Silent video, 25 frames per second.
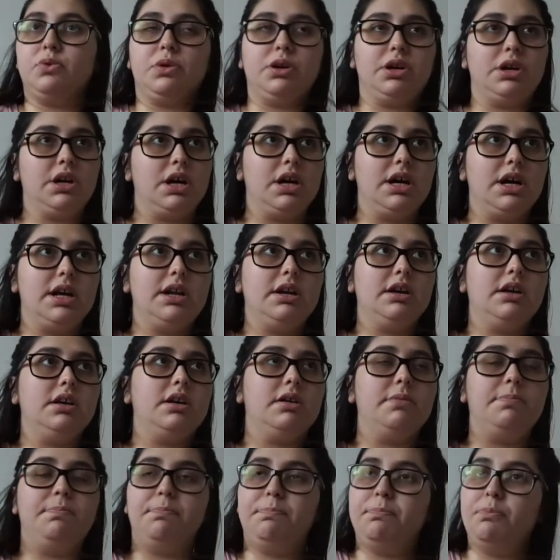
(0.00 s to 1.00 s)
were good,
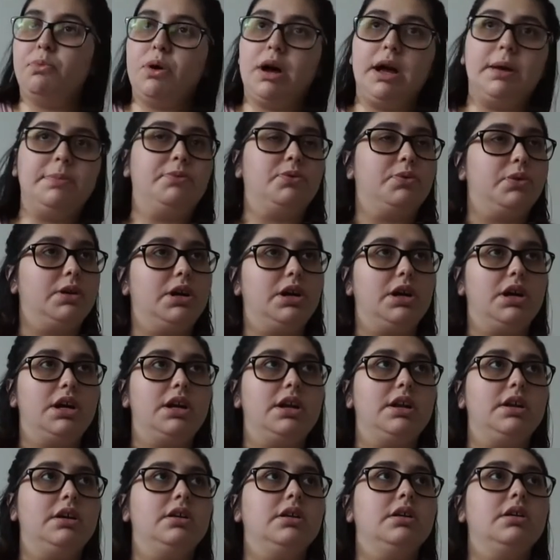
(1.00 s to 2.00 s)
wipes were
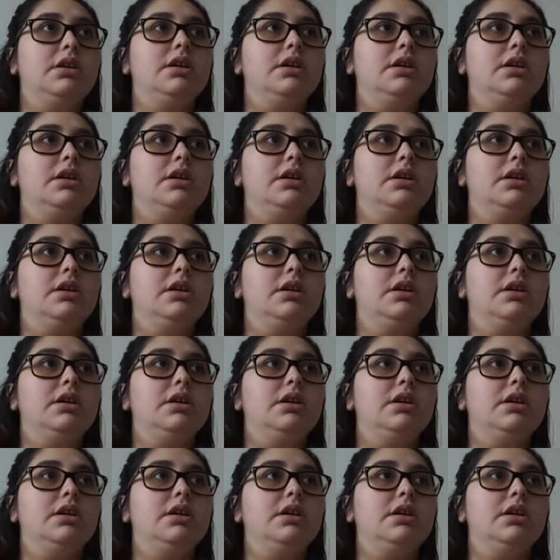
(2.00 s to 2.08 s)
good.